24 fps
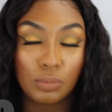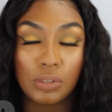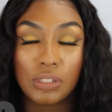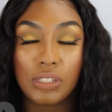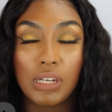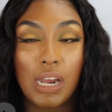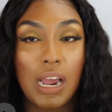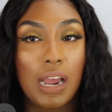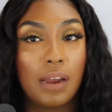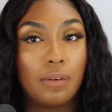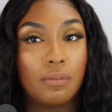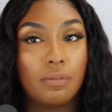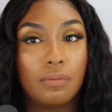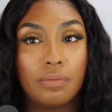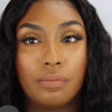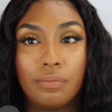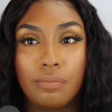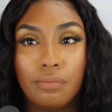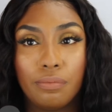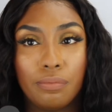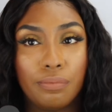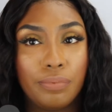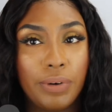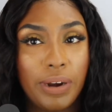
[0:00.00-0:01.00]
which I
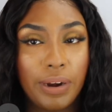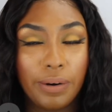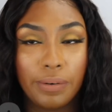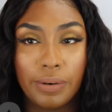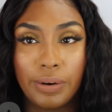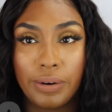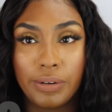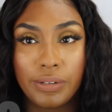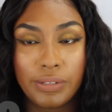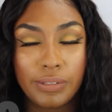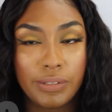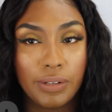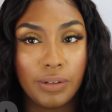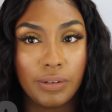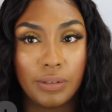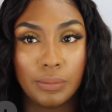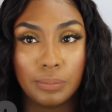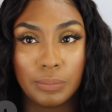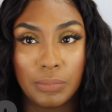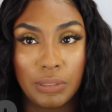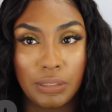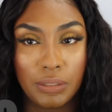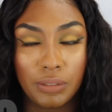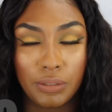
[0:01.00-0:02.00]
very
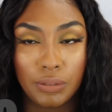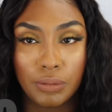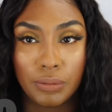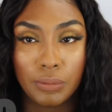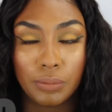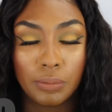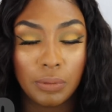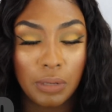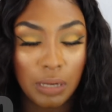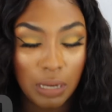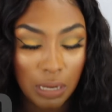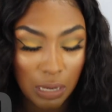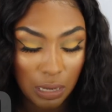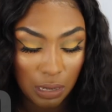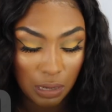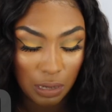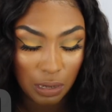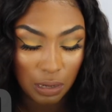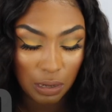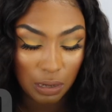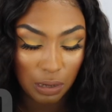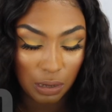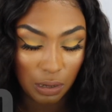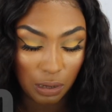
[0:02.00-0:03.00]
seldomly do,
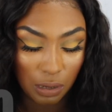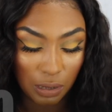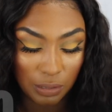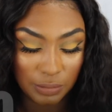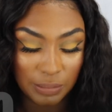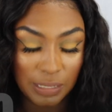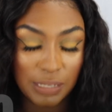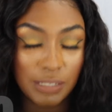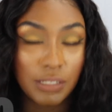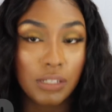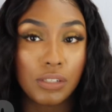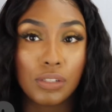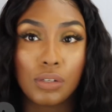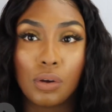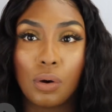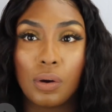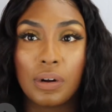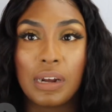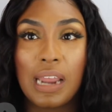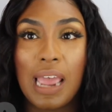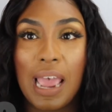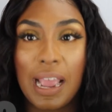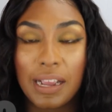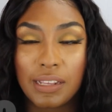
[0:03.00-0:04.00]
unless it's
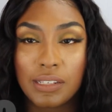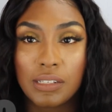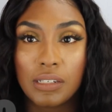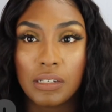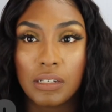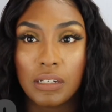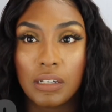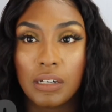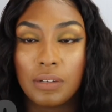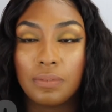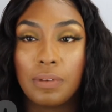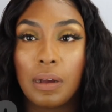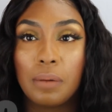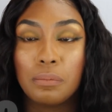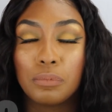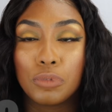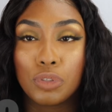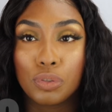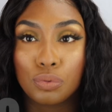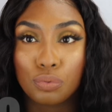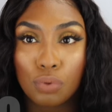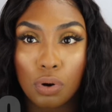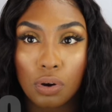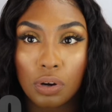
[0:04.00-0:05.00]
on accident. If I'm
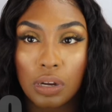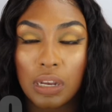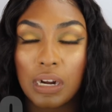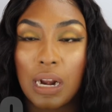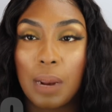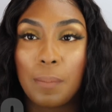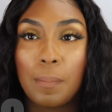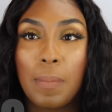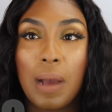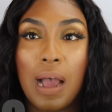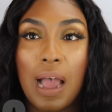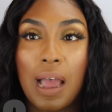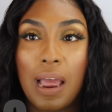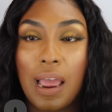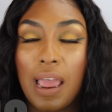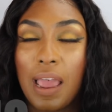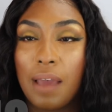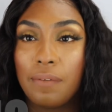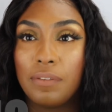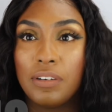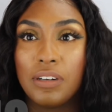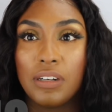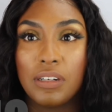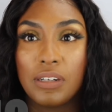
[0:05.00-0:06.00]
drunk and I'm
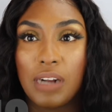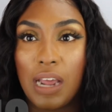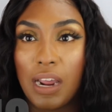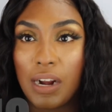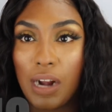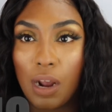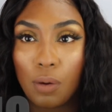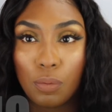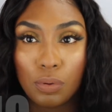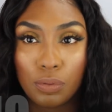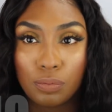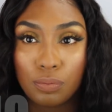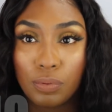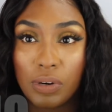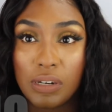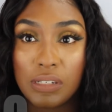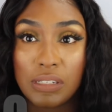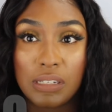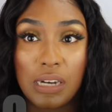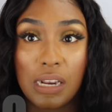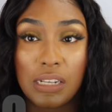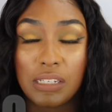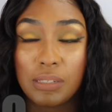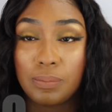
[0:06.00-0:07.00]
having a night out with
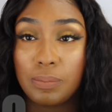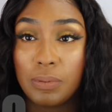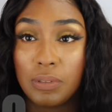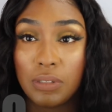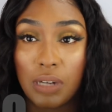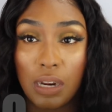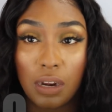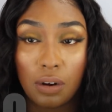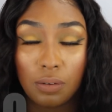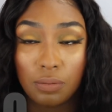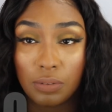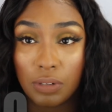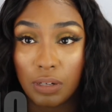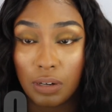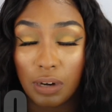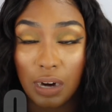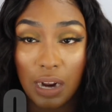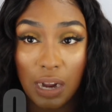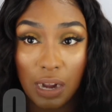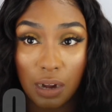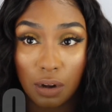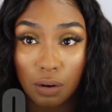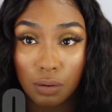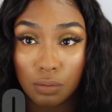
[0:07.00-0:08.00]
friends and I spend the night over their
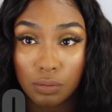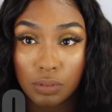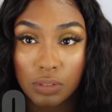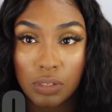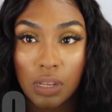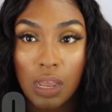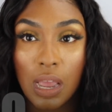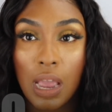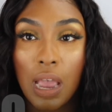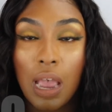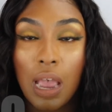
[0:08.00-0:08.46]
house,